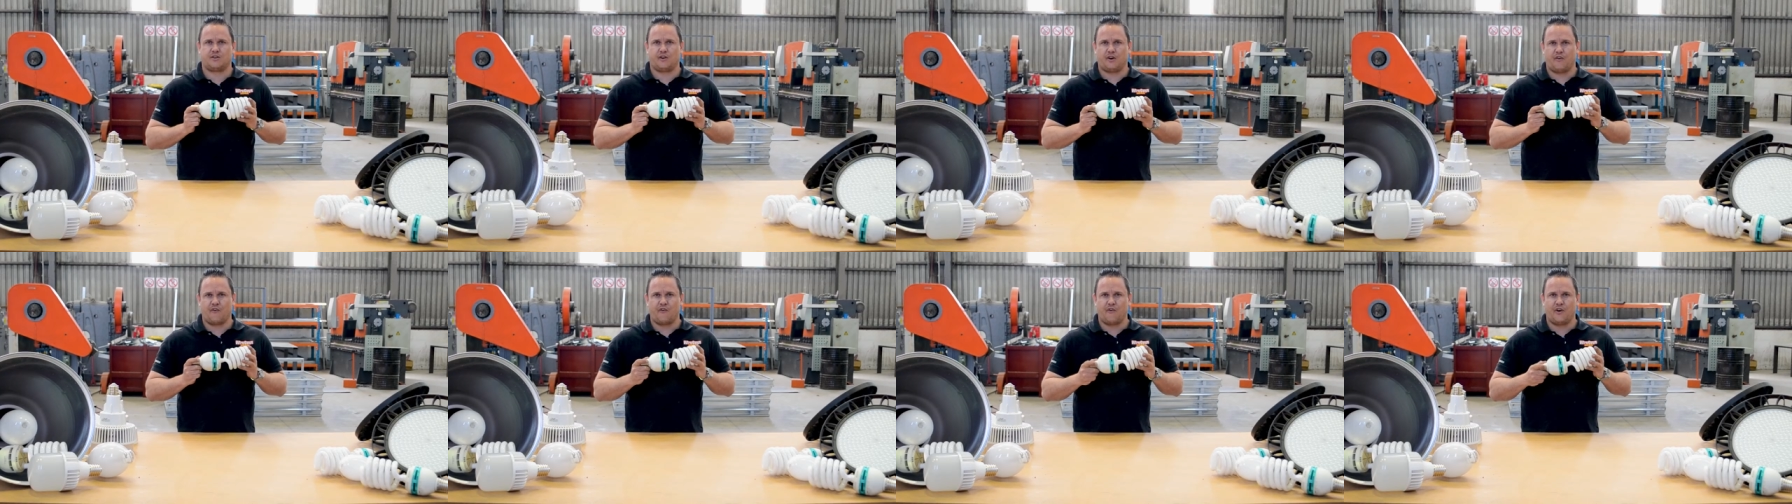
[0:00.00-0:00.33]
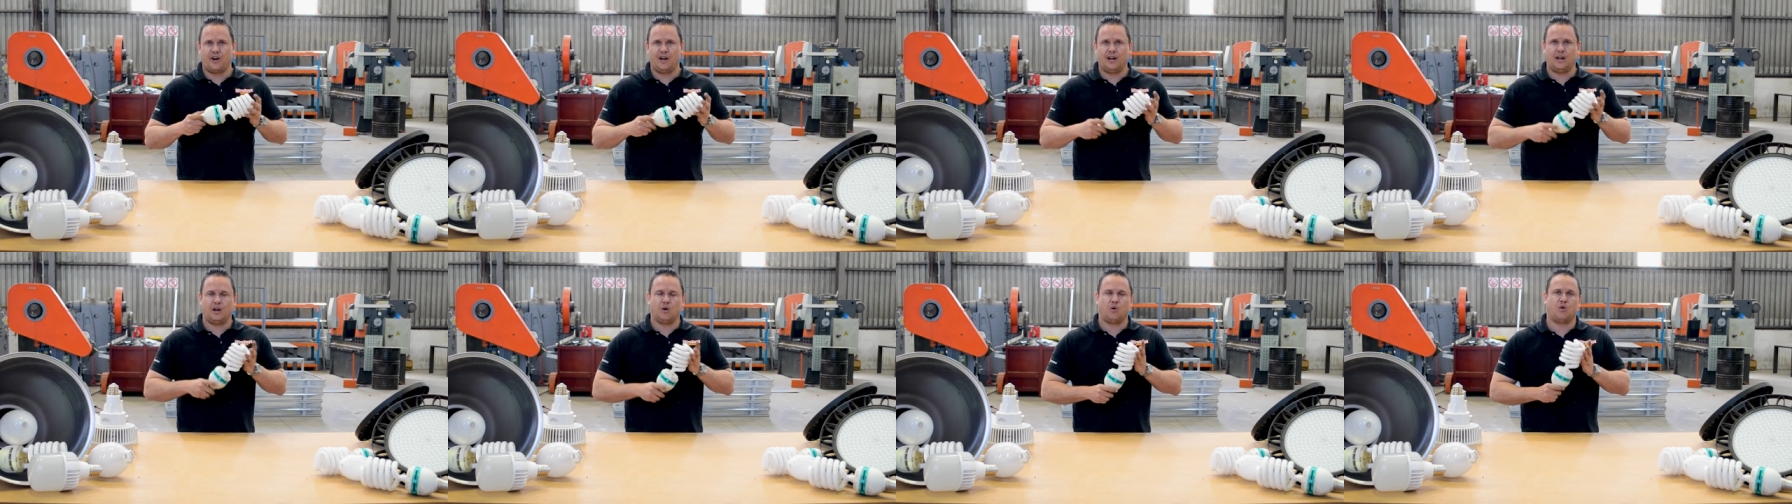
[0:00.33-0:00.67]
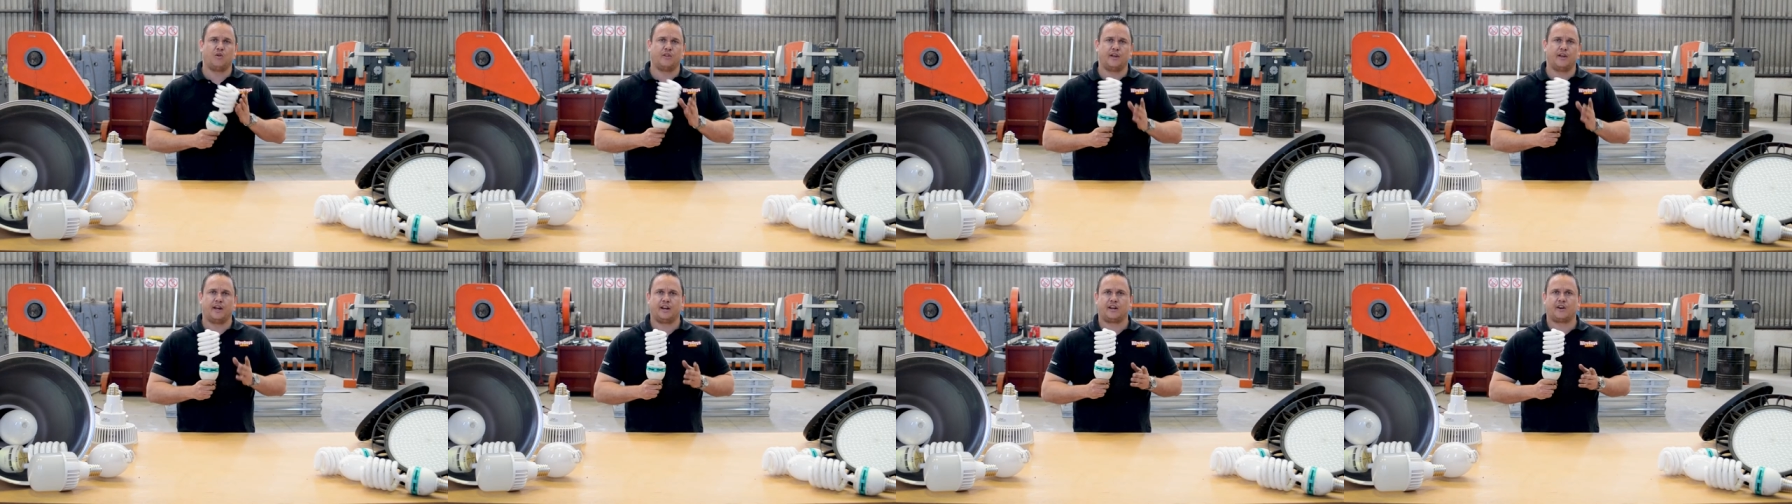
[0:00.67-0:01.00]
really
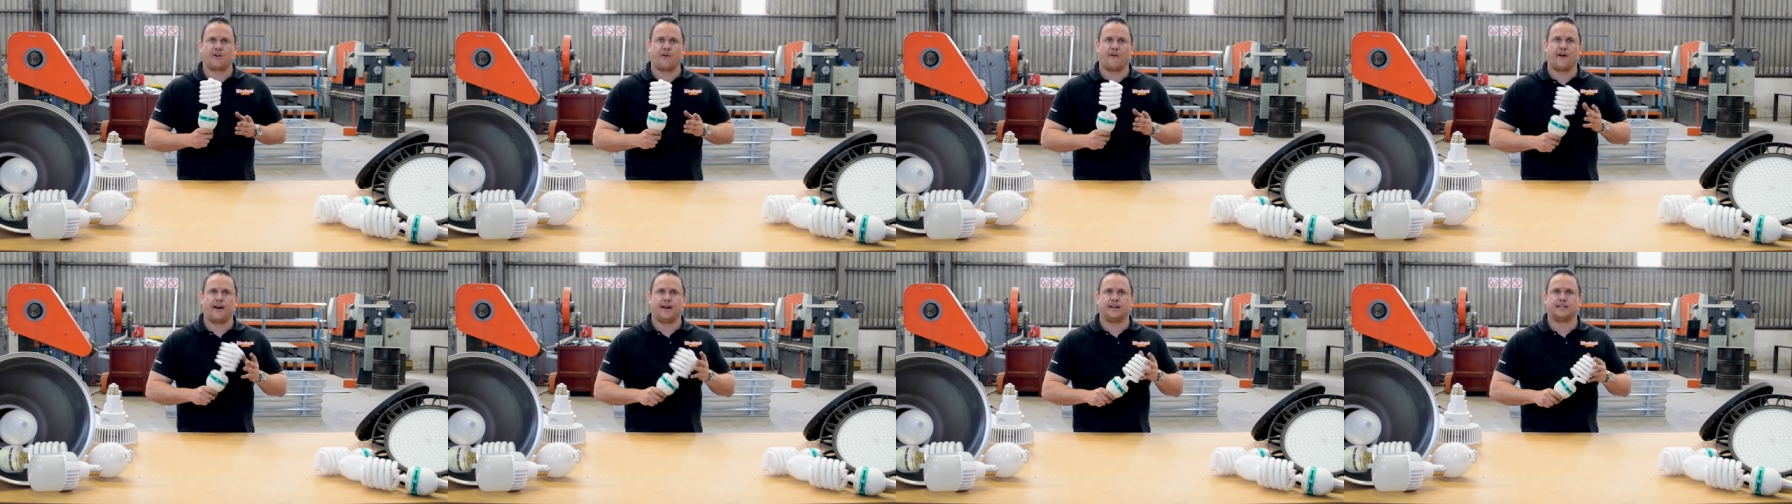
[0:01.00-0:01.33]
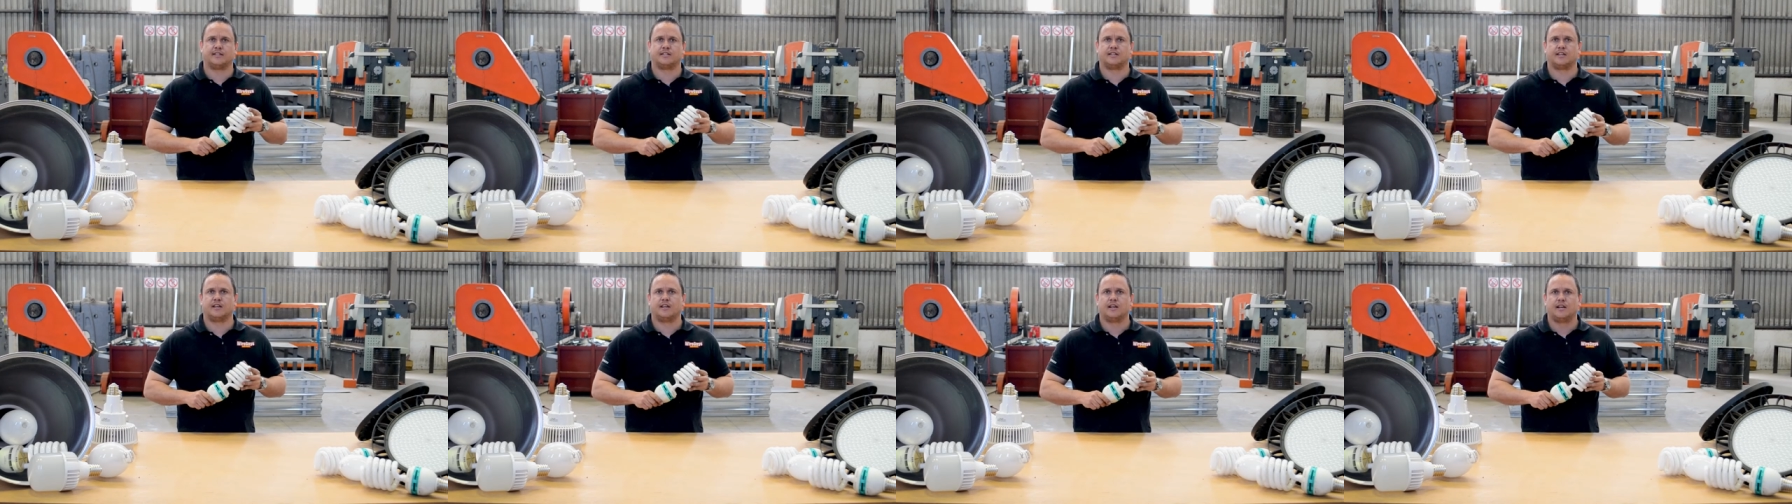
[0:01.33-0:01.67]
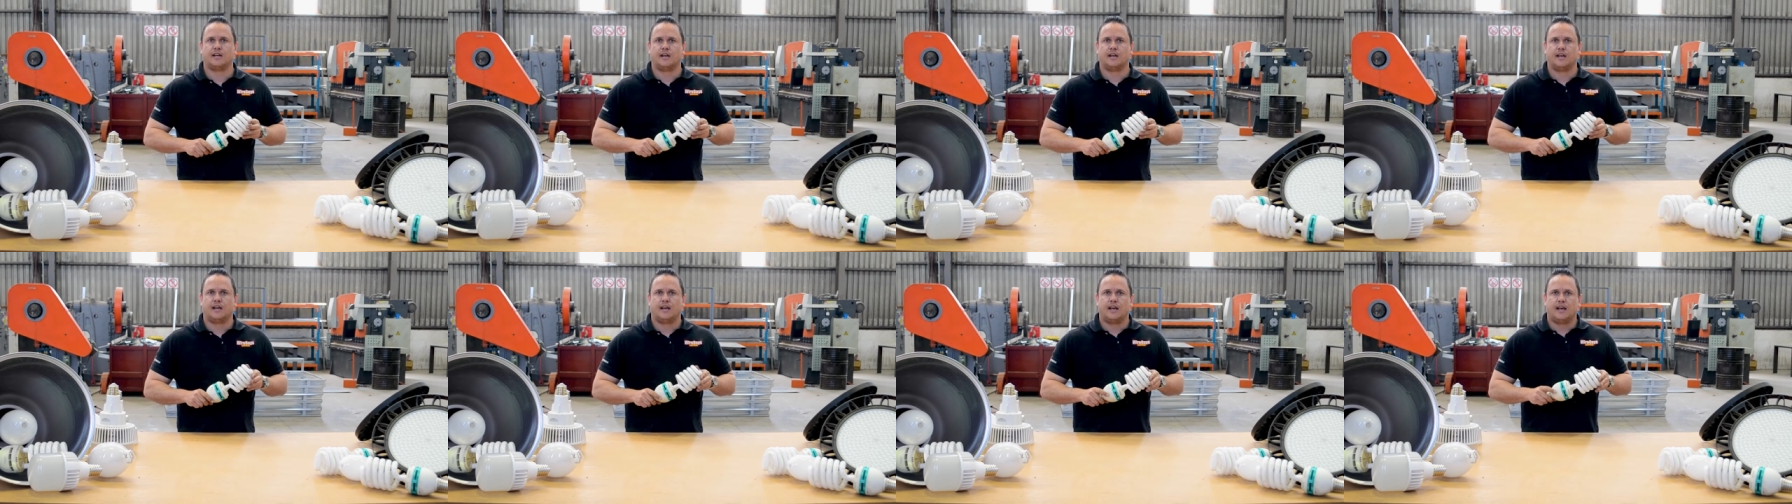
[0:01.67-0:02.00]
all that great.
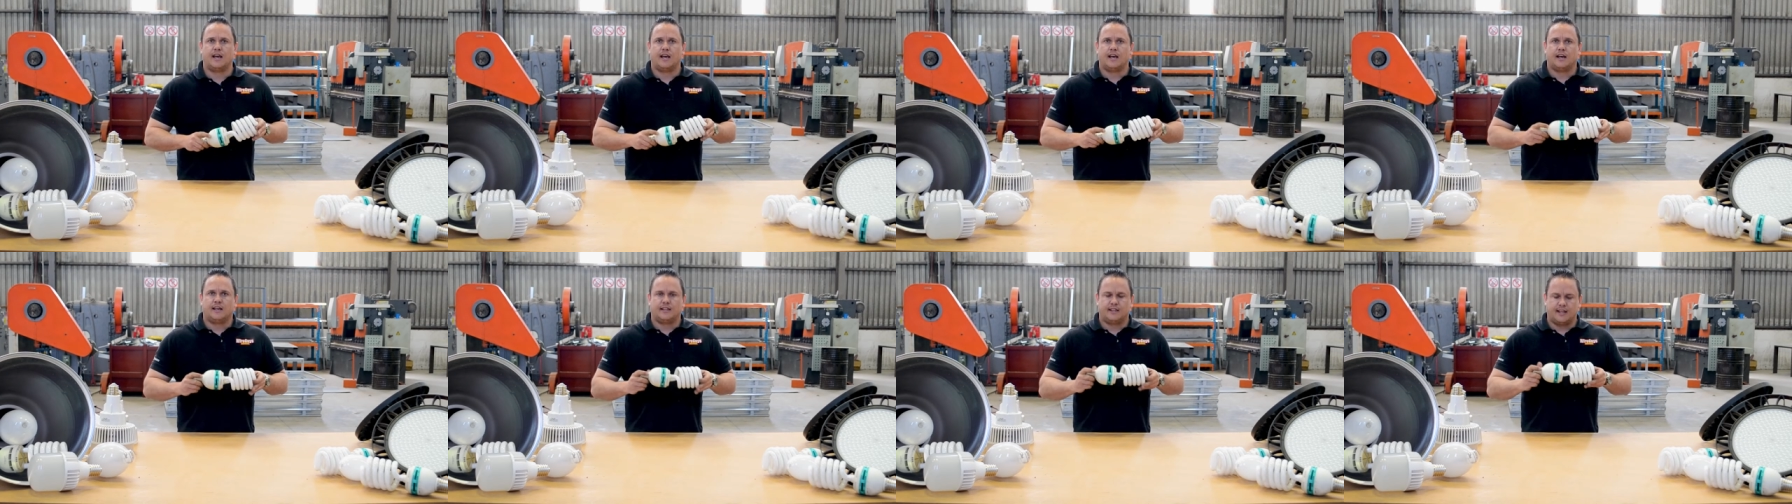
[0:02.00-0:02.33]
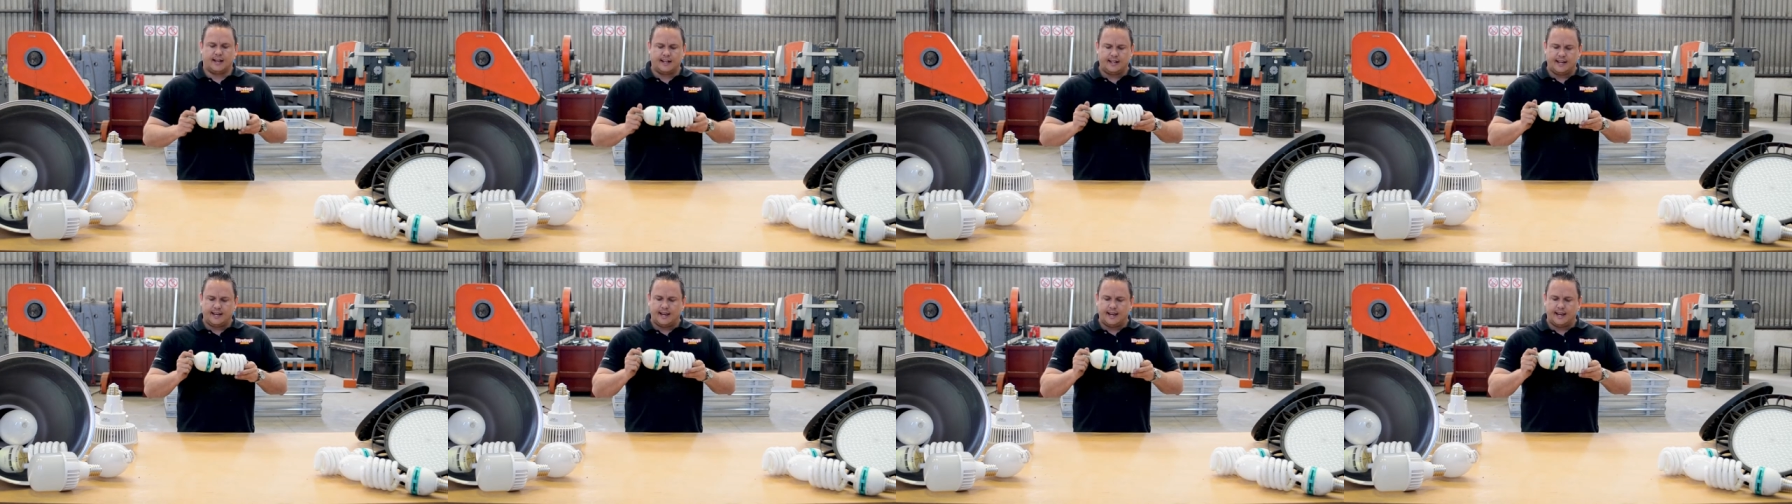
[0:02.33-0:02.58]
Then